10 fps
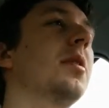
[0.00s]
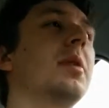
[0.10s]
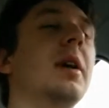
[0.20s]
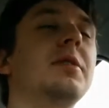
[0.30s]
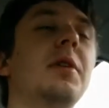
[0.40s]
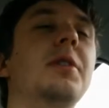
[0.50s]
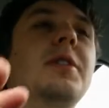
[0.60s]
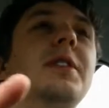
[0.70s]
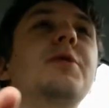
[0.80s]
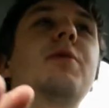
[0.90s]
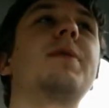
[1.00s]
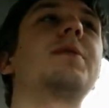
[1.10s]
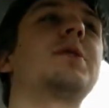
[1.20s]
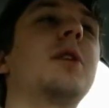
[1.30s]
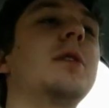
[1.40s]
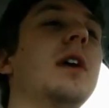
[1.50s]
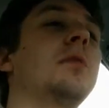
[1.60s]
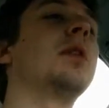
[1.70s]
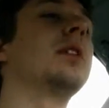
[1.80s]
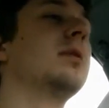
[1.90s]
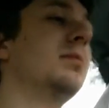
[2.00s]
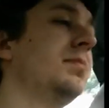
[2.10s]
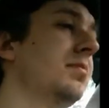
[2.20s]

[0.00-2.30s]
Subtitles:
Okay, sorry. This is a rougher start than I wanted.